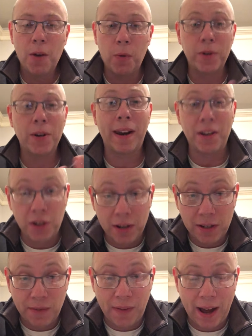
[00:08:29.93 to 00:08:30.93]
We try to
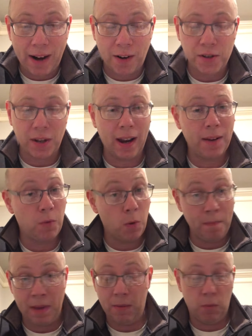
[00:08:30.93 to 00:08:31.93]
justify it in our sight. We
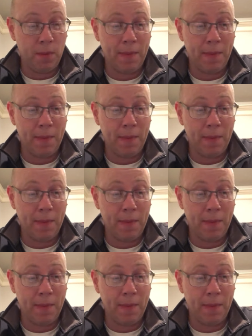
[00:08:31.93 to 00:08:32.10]
may we